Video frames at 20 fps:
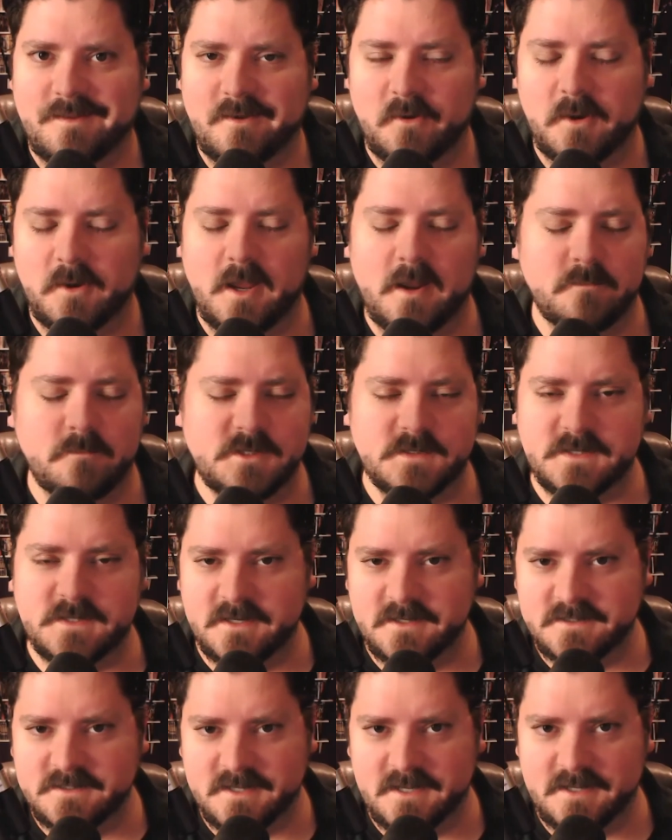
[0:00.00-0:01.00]
Okay, I'm just
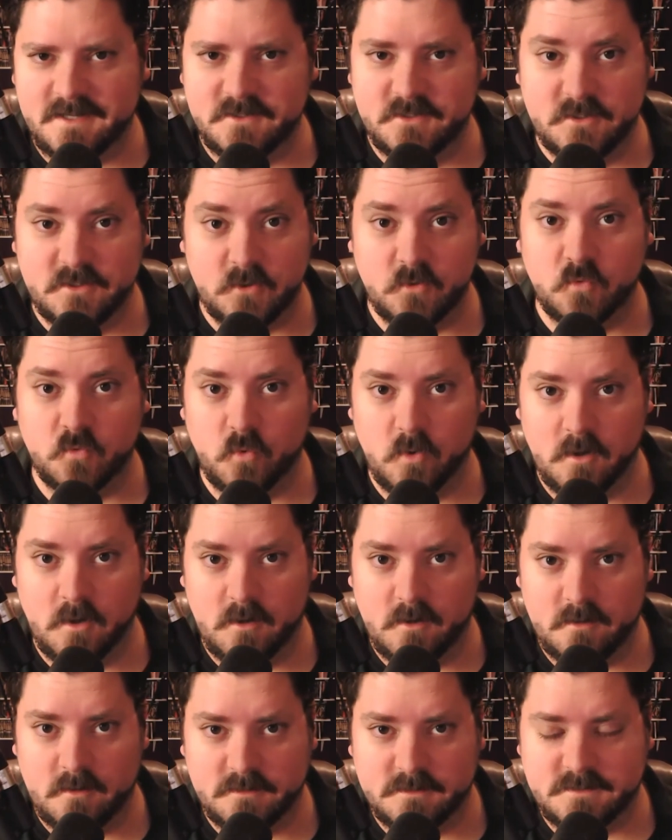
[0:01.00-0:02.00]
going to say two
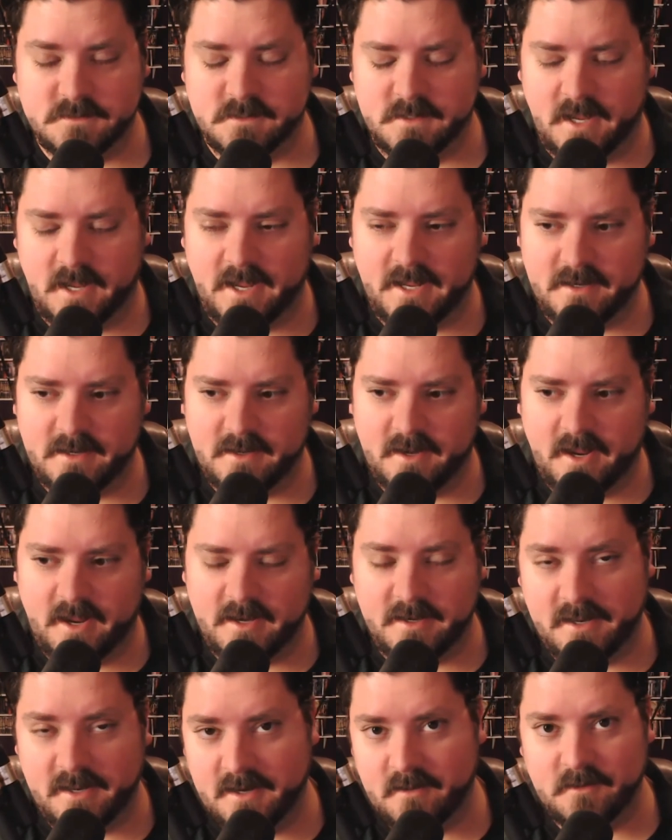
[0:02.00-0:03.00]
words and
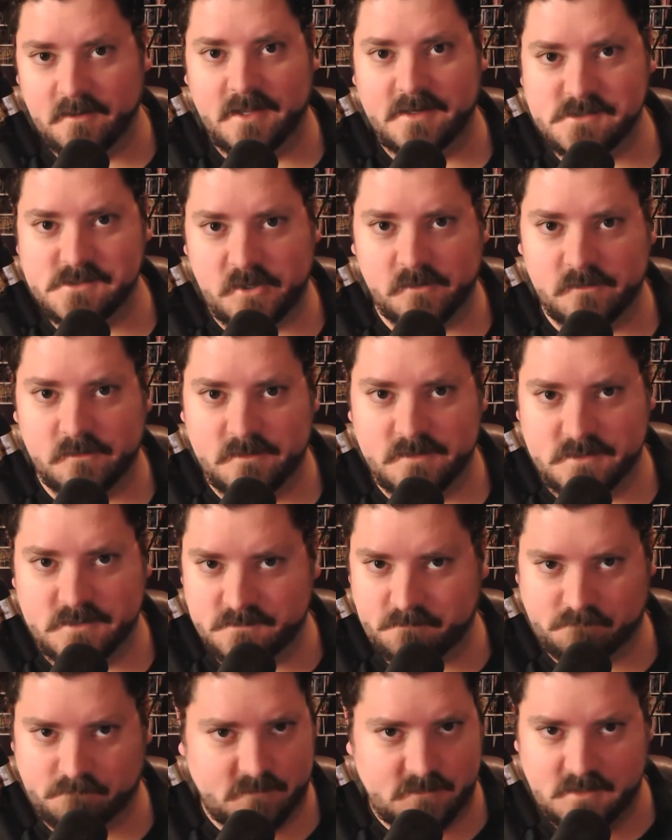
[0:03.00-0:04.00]
then I'll let you
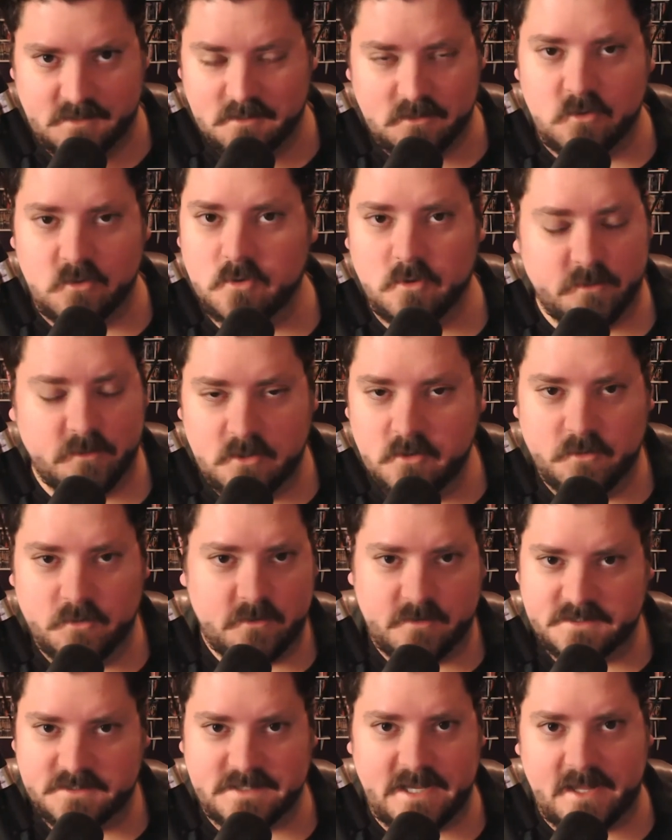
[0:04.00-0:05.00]
just, you'll
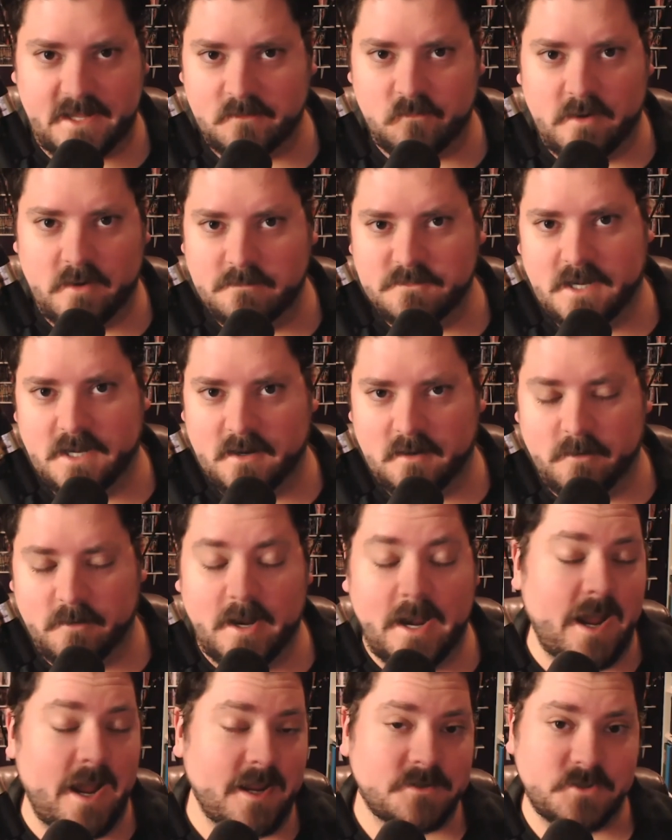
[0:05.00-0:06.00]
know exactly what I'm talking
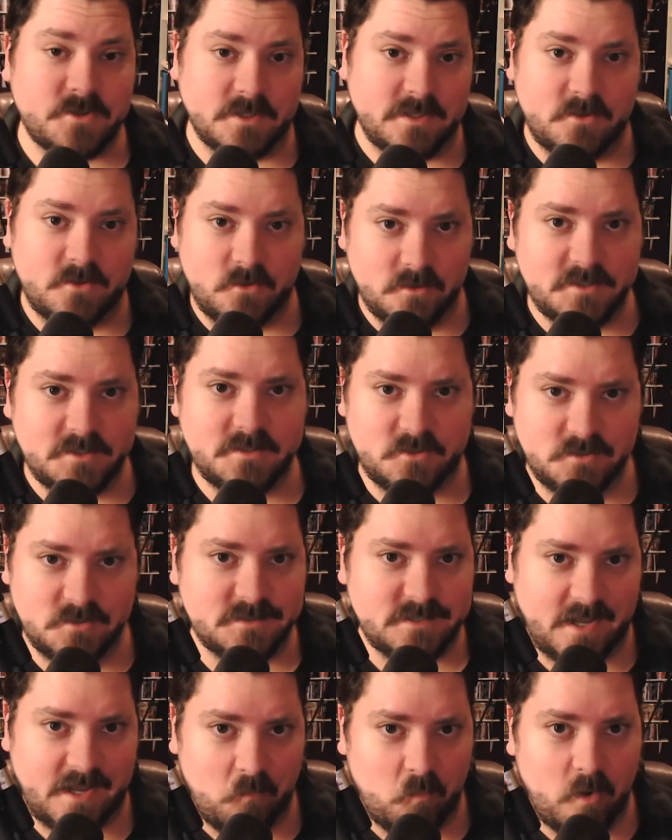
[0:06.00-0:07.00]
about. I actually could
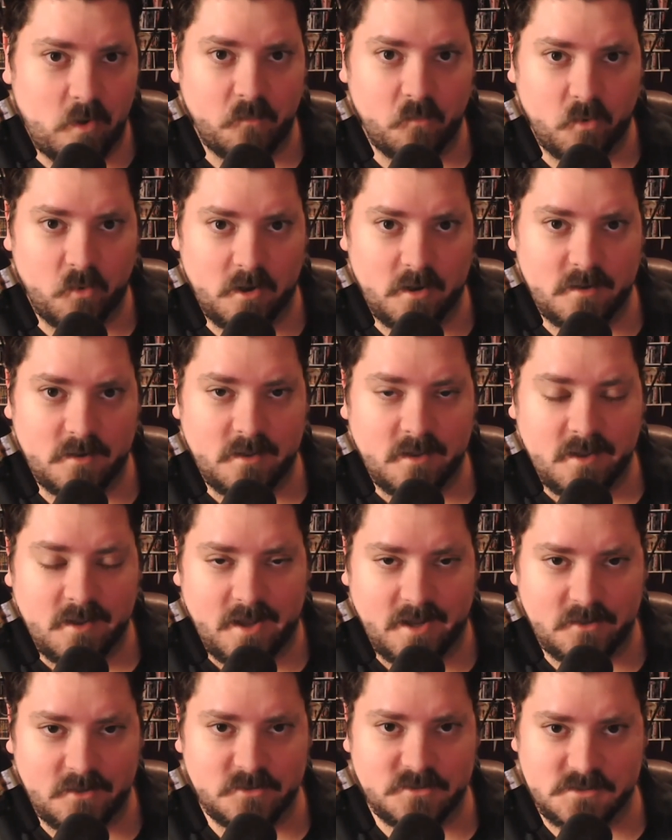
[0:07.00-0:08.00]
just say one word.
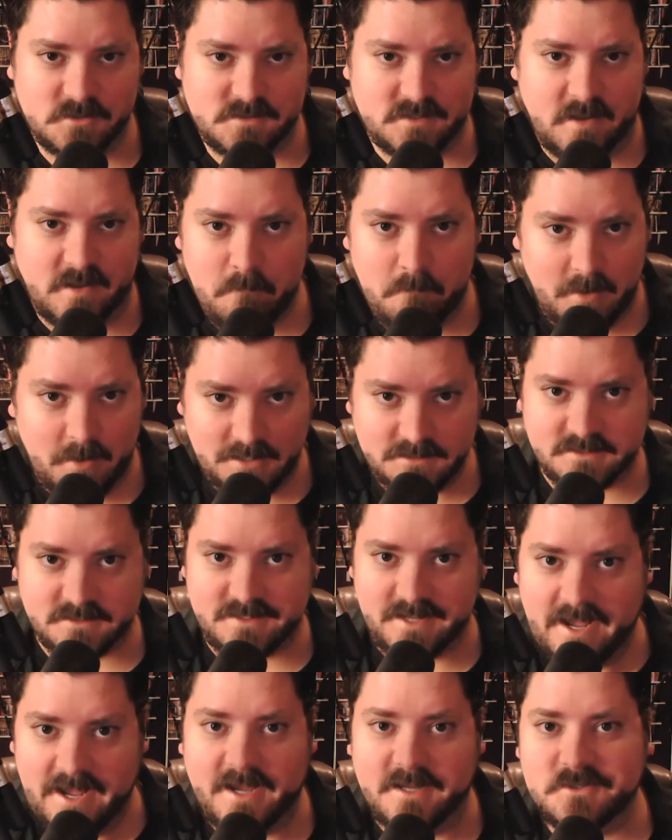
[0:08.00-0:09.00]
I could just say
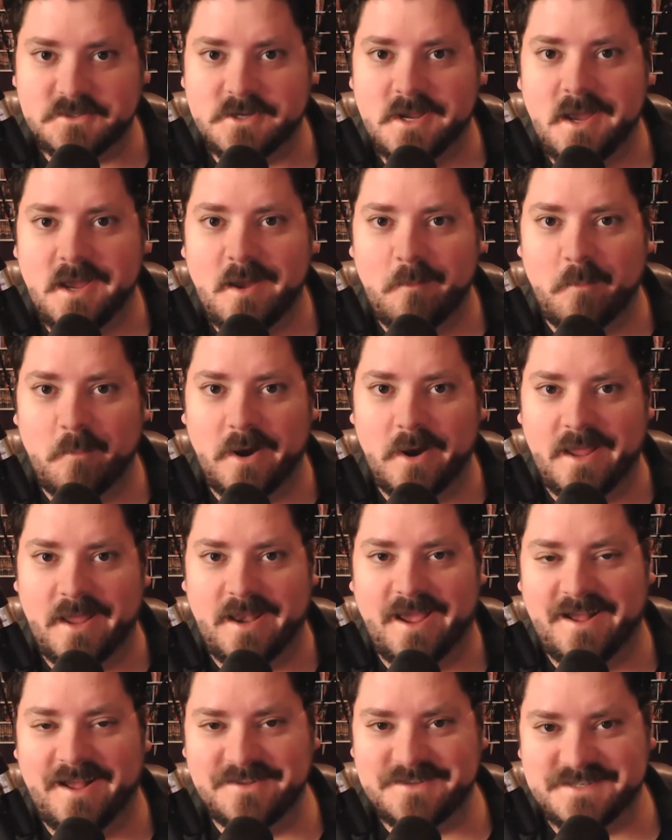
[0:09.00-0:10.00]
mustache, but
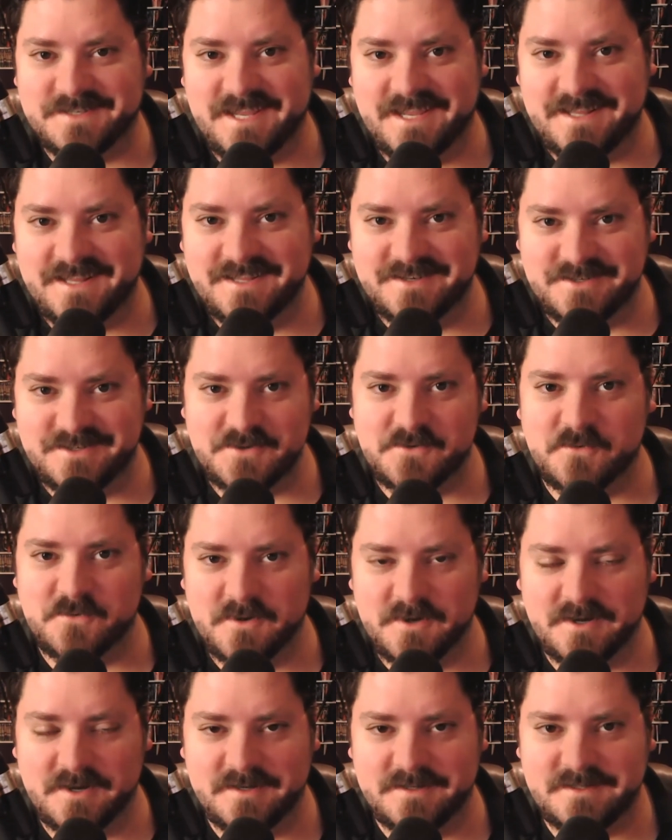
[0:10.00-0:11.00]
I'll say the two
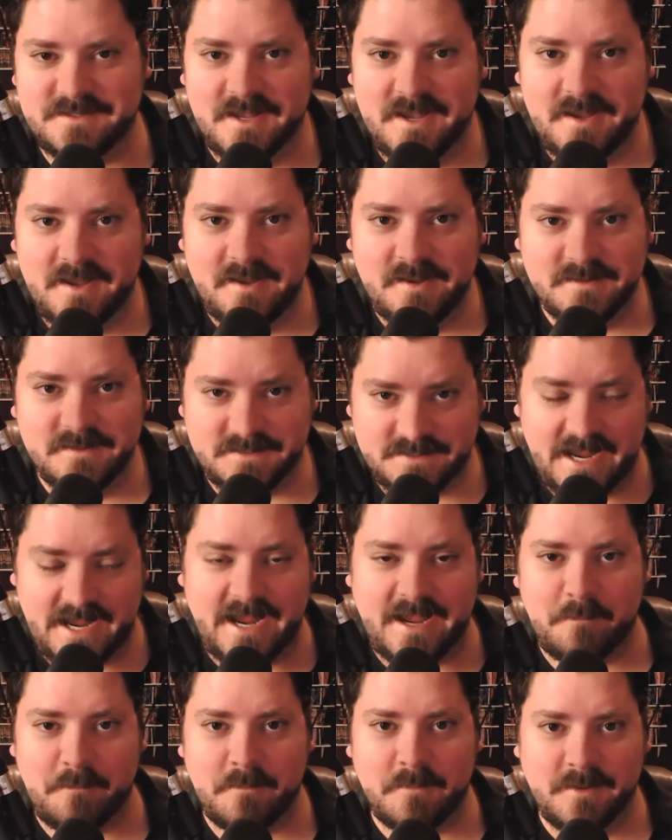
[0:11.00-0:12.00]
words,
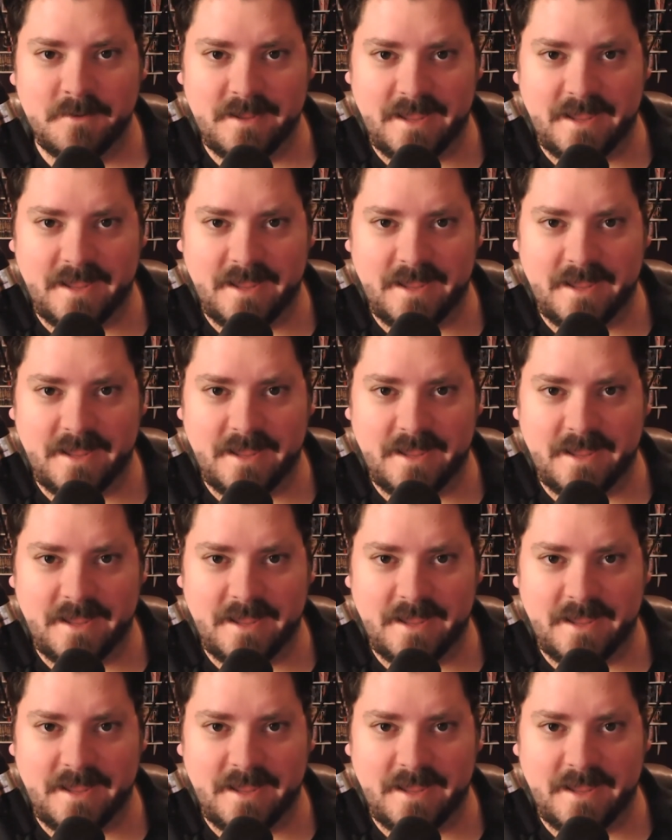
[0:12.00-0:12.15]
Sam